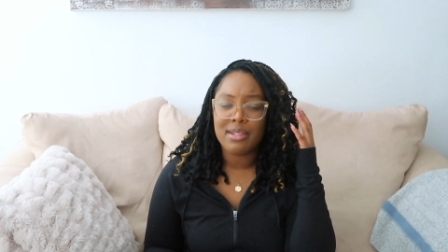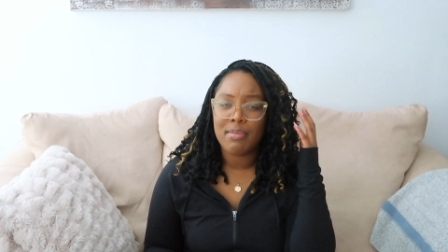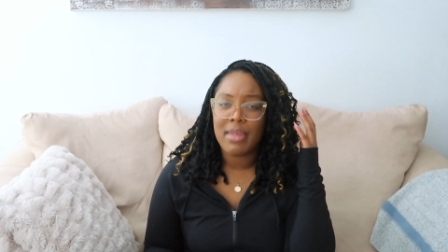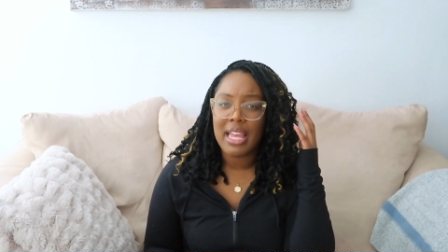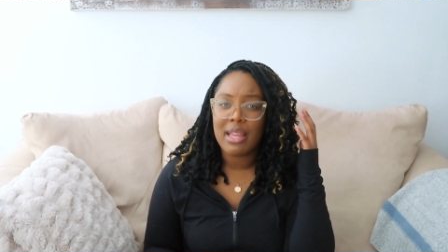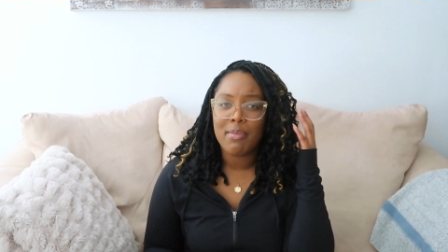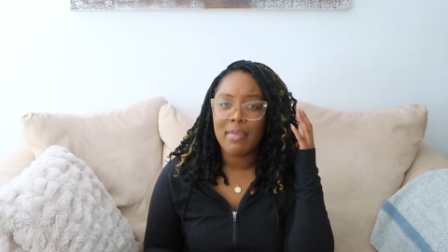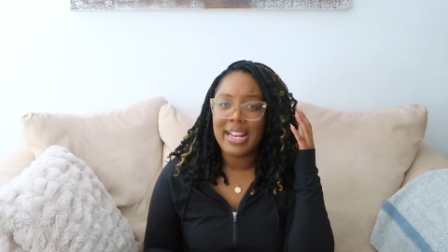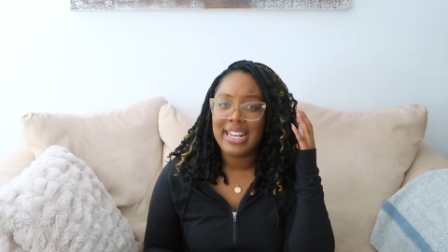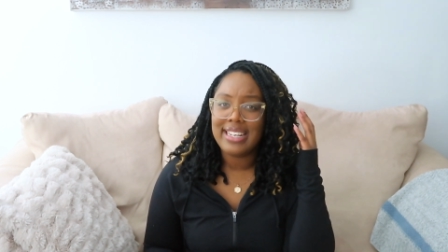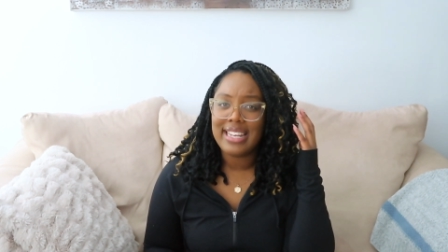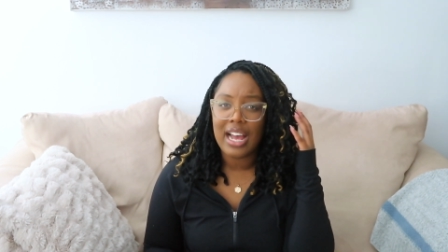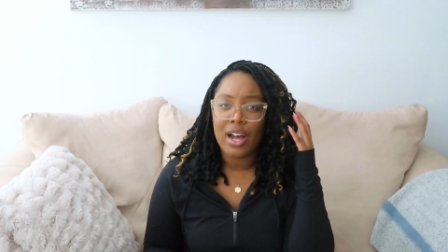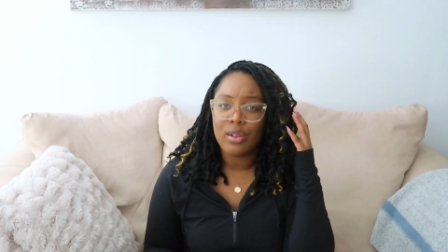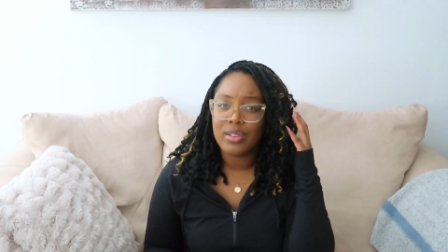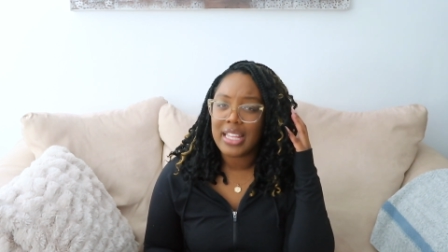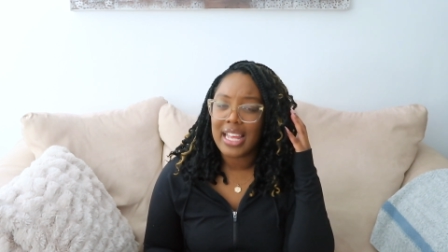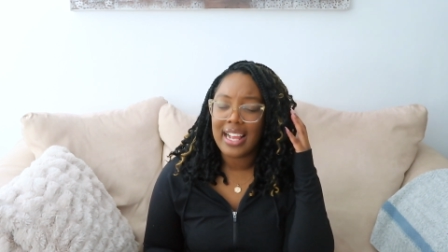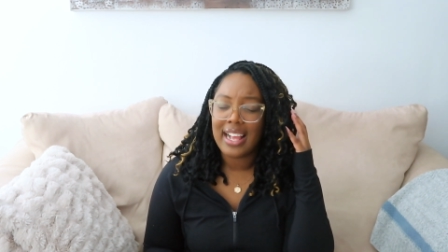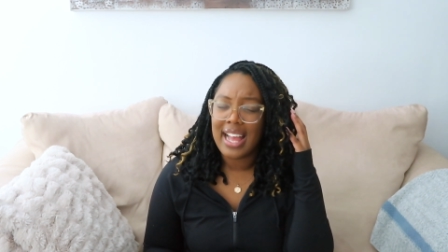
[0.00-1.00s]
to make me
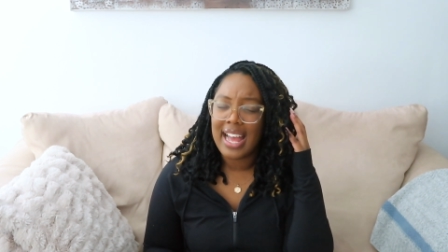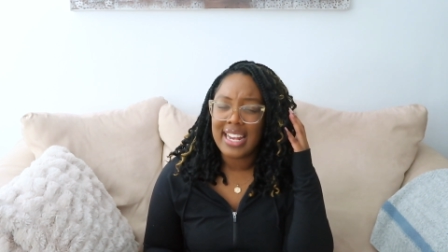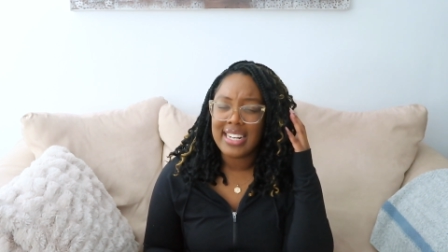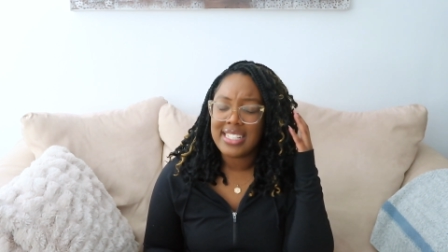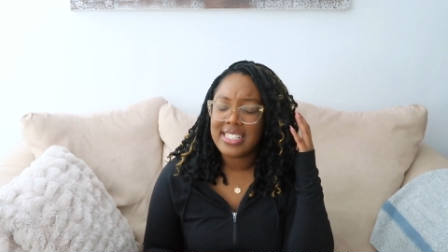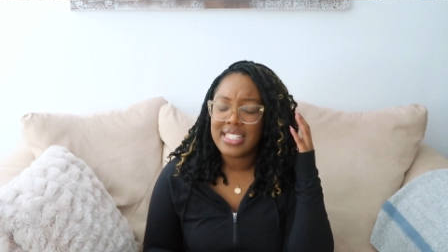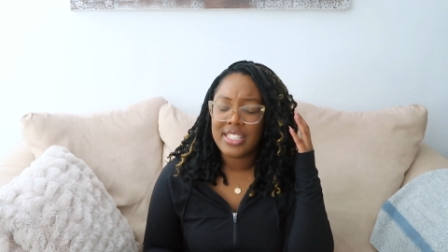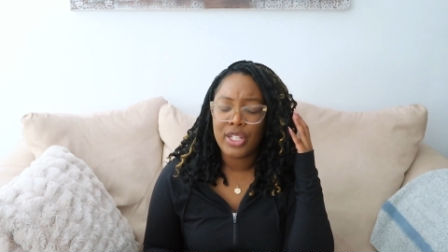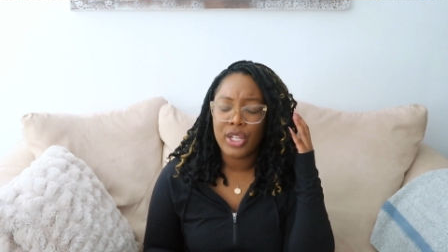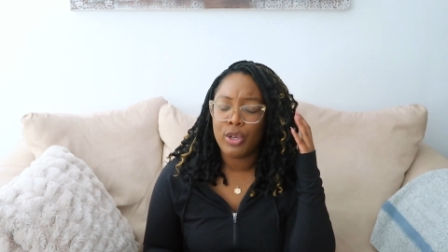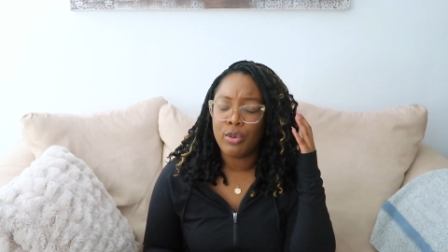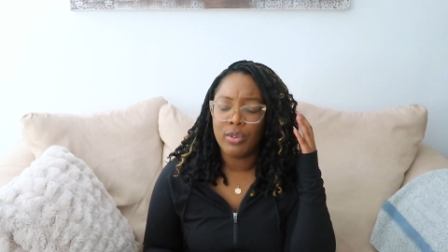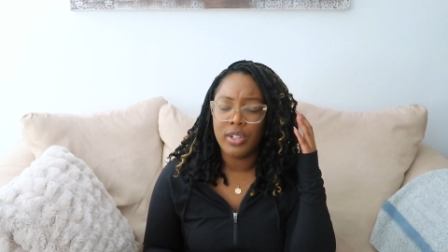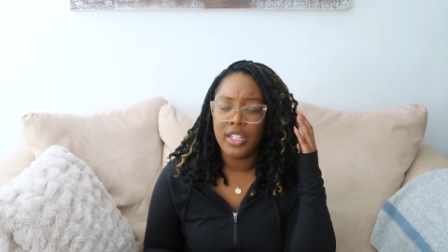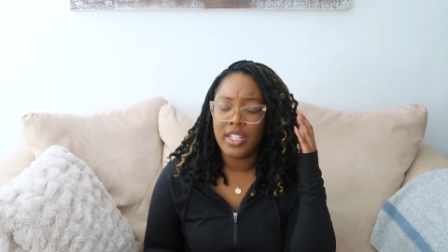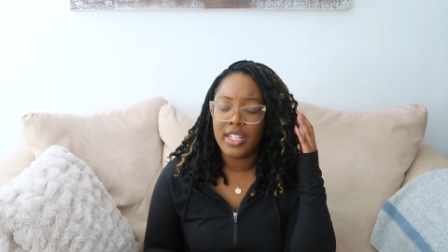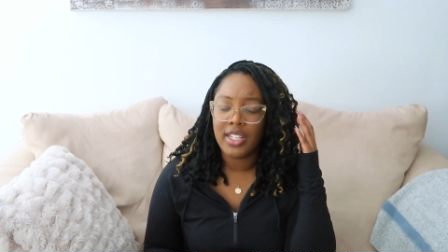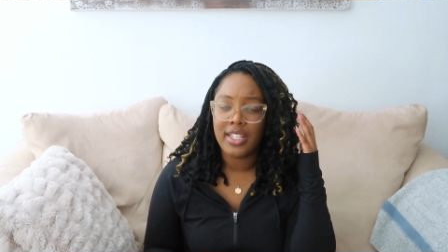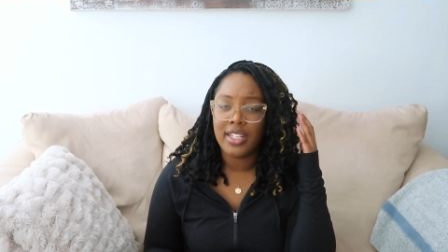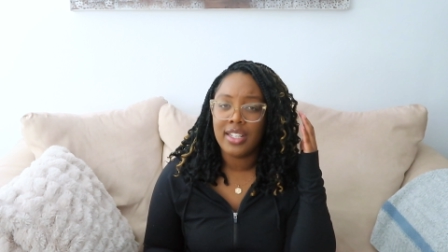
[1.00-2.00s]
doubt that God is still
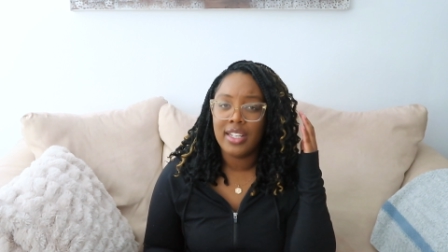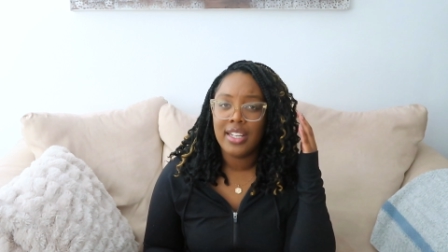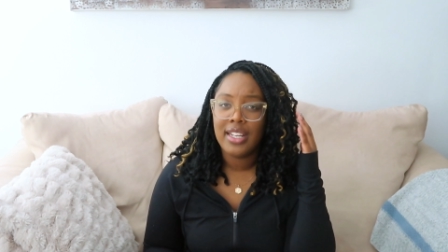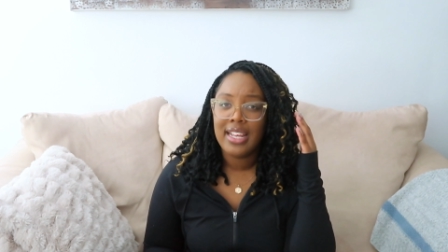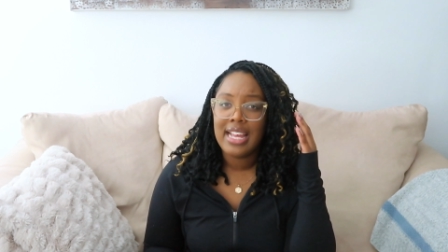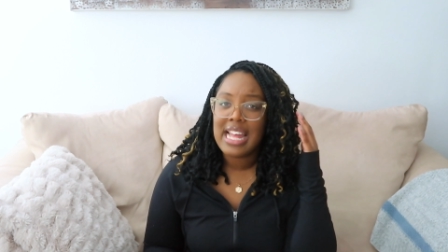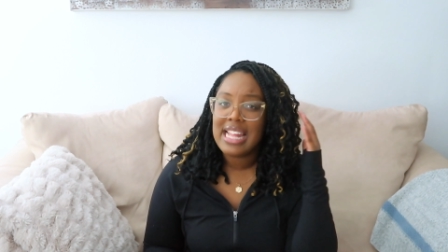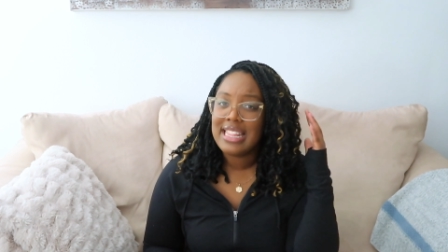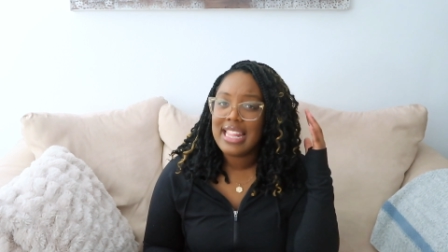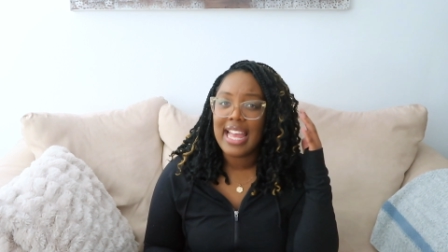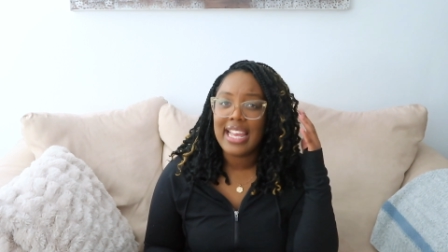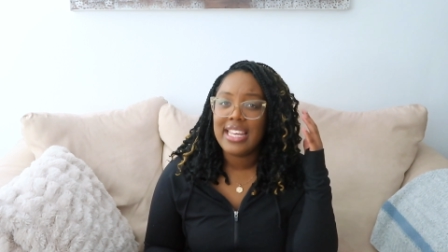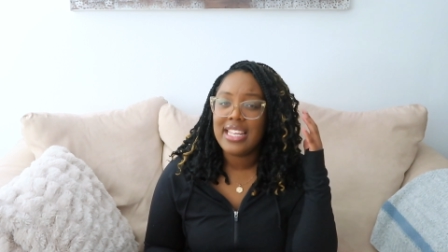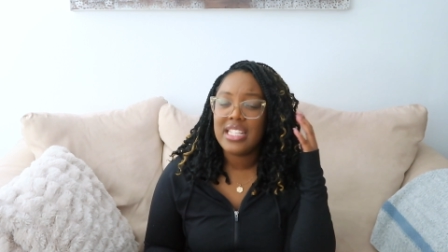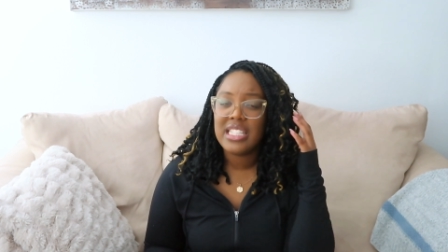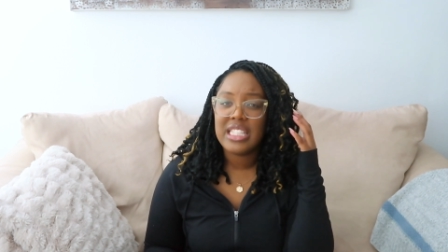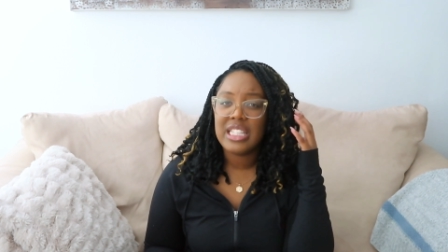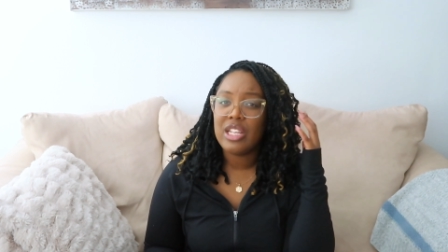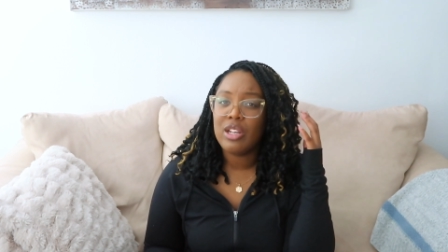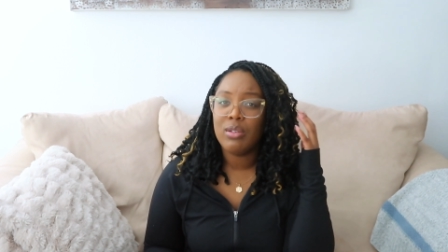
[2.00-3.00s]
good, that
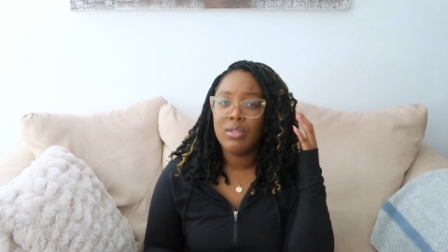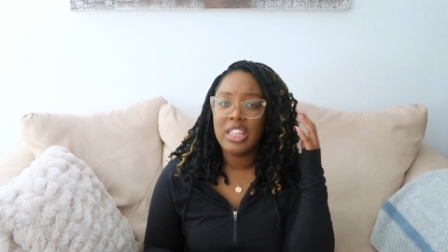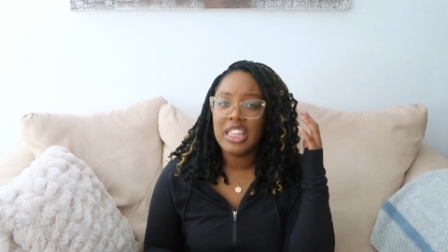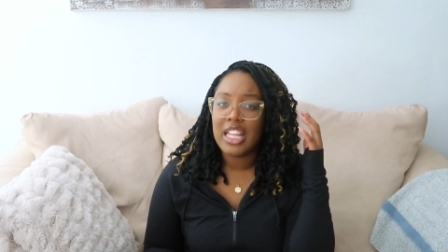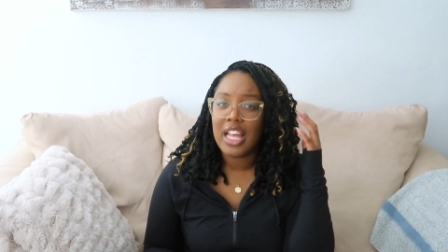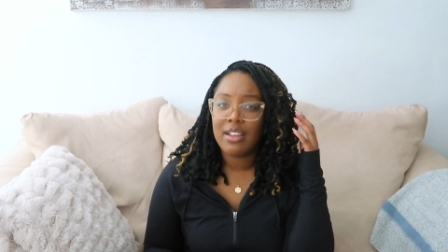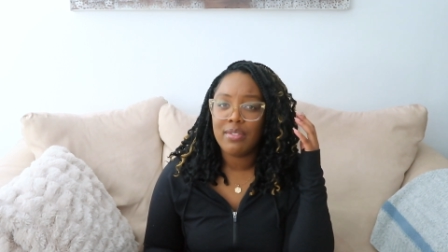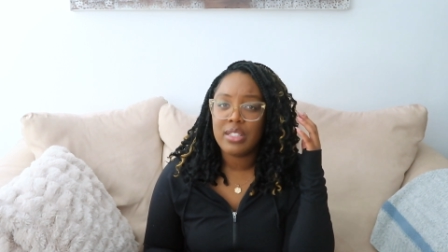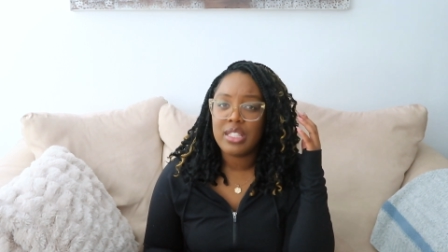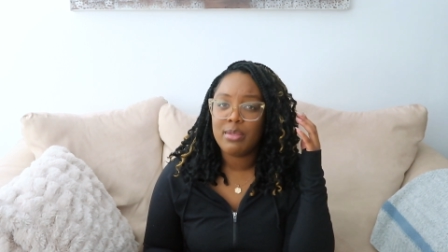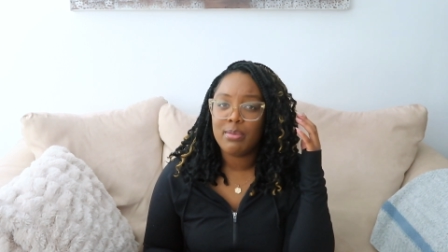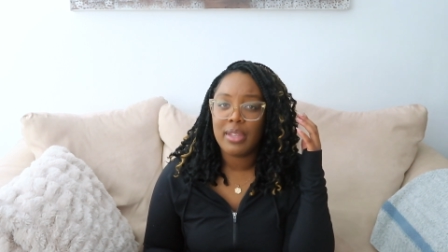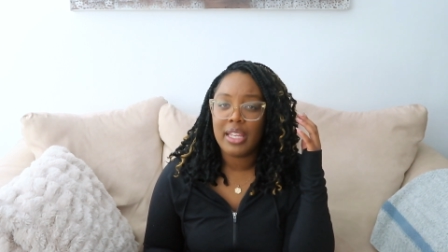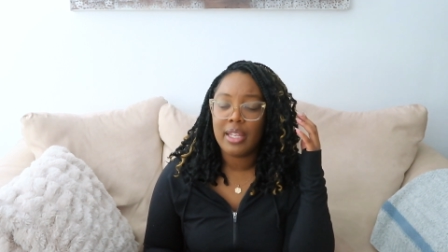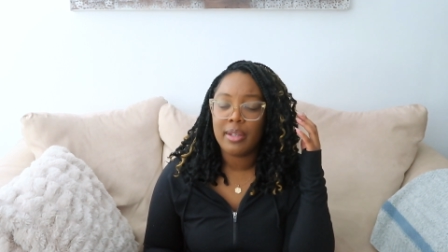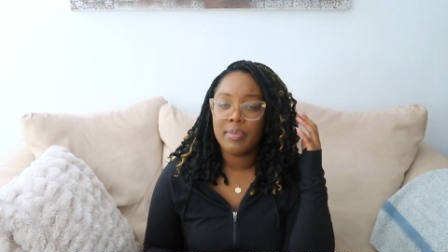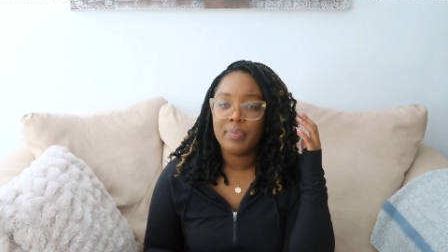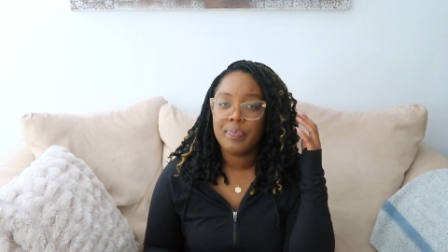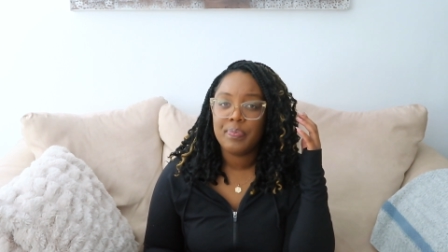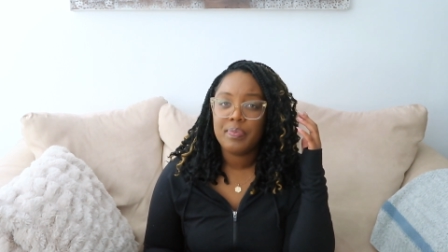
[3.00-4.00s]
he still loves
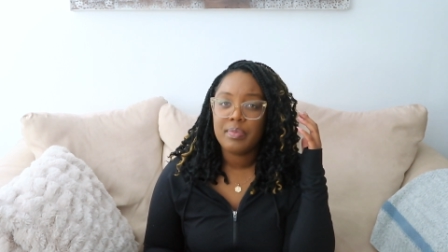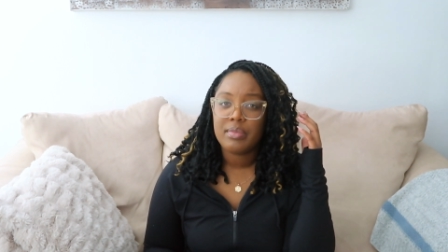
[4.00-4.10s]
me,